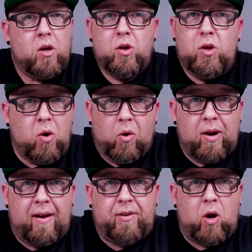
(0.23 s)
You don't
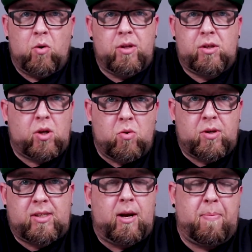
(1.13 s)
have to go to the zoo
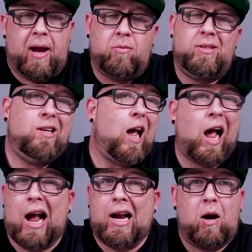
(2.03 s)
to see a penguin.
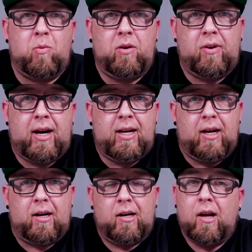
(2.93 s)
I got one right
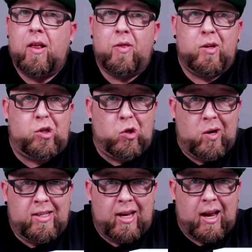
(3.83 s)
here. The
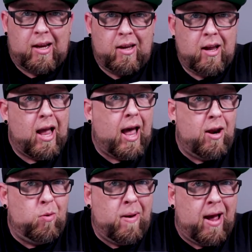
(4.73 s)
Joyetech
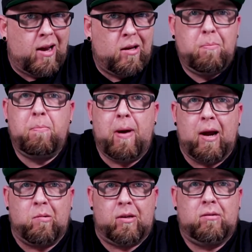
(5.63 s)
Atopack
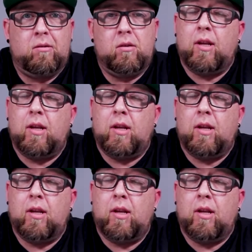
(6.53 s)
Penguin.